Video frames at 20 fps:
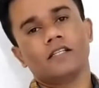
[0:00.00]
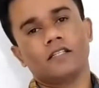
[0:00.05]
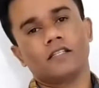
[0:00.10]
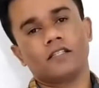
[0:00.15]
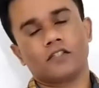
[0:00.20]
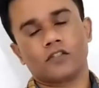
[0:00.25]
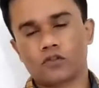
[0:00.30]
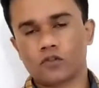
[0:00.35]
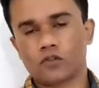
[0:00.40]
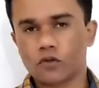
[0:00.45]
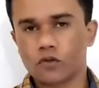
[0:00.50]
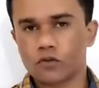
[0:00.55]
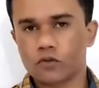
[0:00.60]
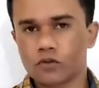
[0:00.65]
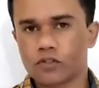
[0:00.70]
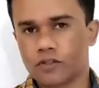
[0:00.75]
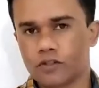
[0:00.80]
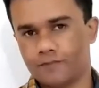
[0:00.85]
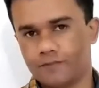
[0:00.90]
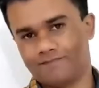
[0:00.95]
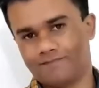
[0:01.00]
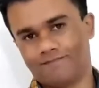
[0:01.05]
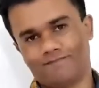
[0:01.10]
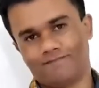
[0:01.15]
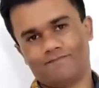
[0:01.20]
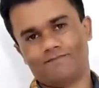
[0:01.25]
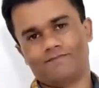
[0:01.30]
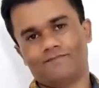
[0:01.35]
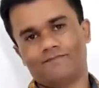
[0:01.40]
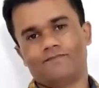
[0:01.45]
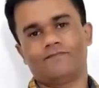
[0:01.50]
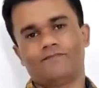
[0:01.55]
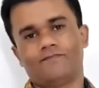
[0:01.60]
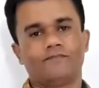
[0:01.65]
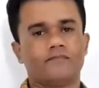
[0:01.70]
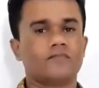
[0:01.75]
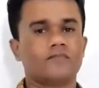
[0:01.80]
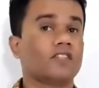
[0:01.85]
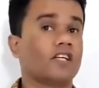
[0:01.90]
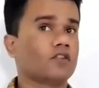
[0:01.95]
solution.
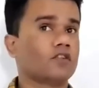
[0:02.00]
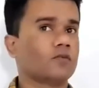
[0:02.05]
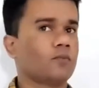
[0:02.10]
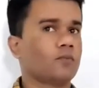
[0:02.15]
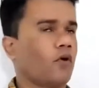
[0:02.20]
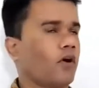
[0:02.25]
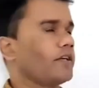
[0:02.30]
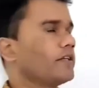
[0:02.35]
That's a point.